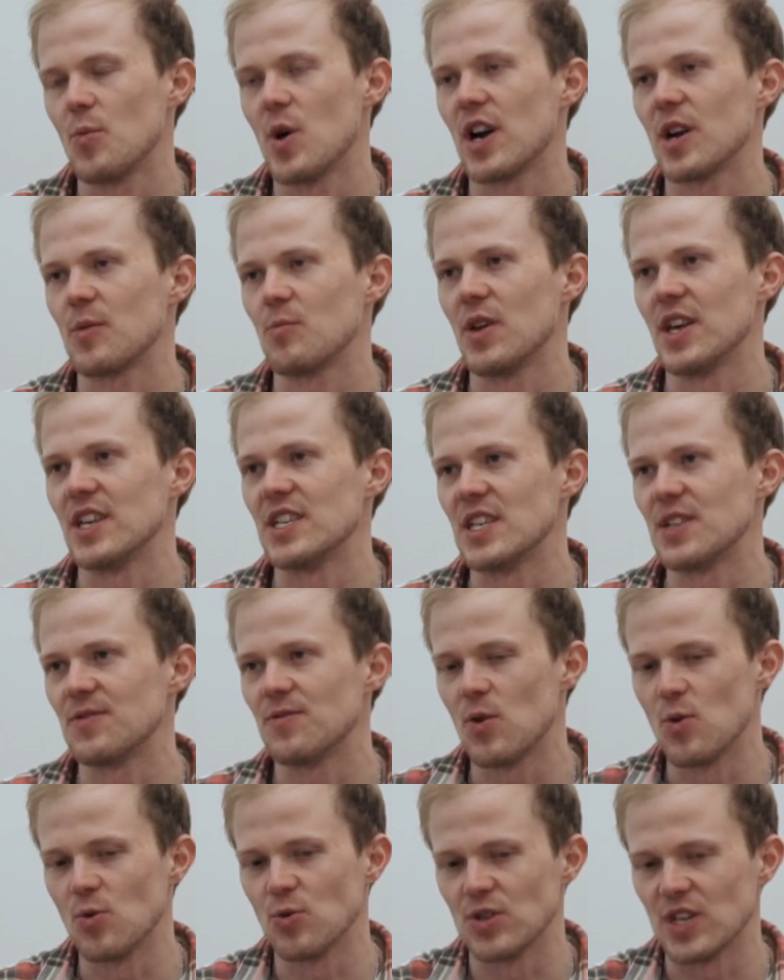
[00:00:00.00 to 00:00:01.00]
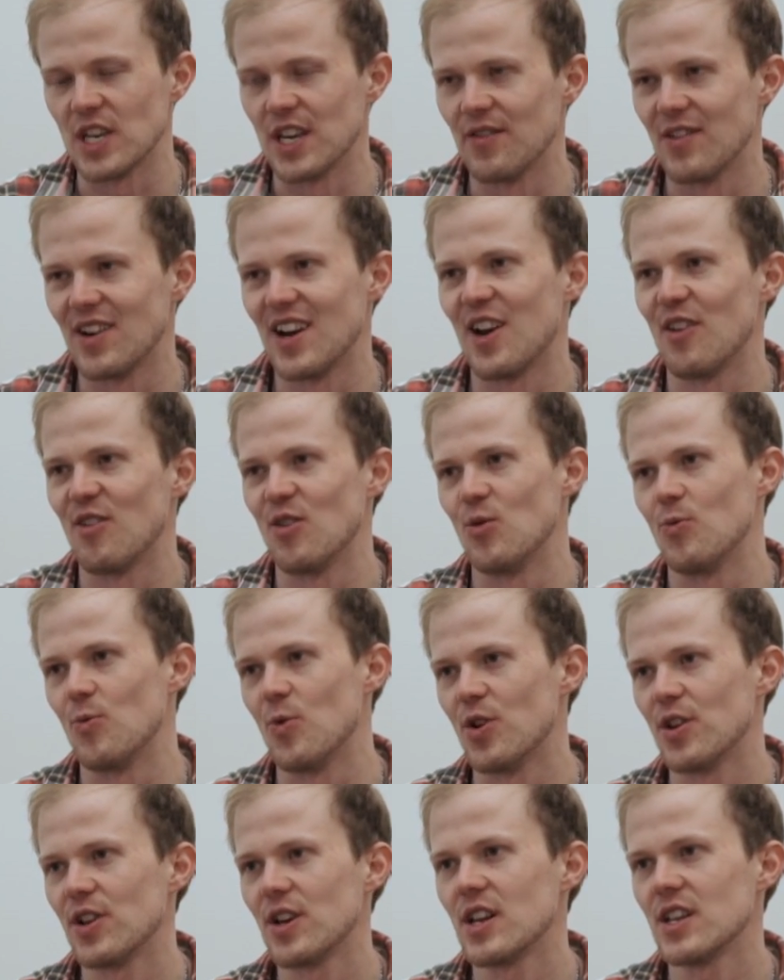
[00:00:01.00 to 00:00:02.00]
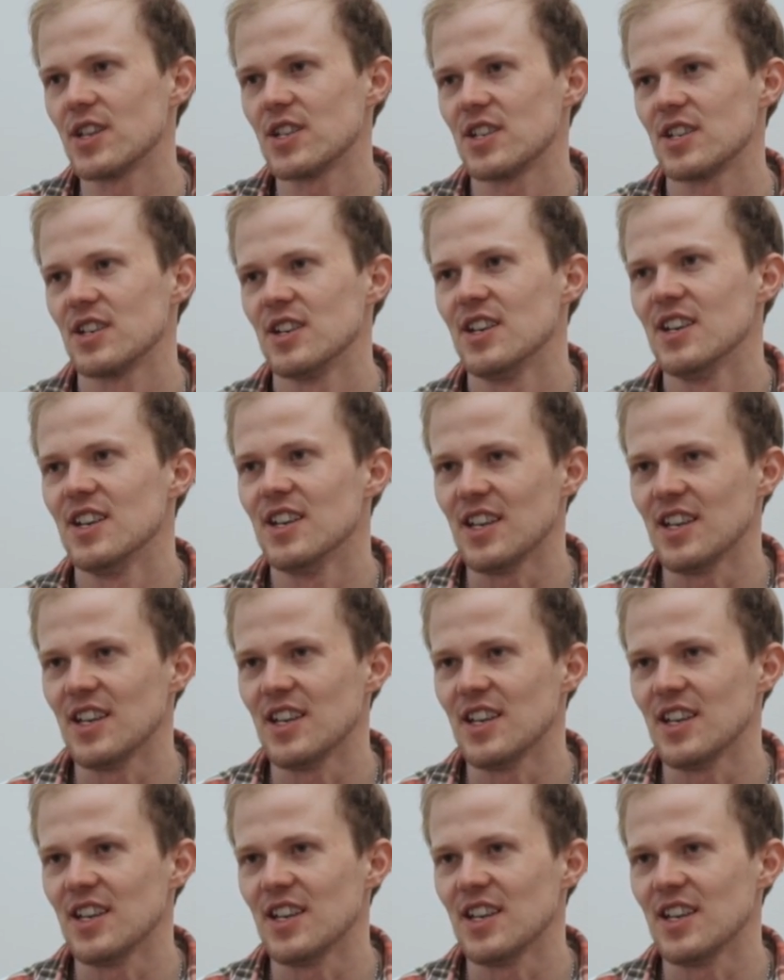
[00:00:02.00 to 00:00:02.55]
marketplaces focus even narrow verticals.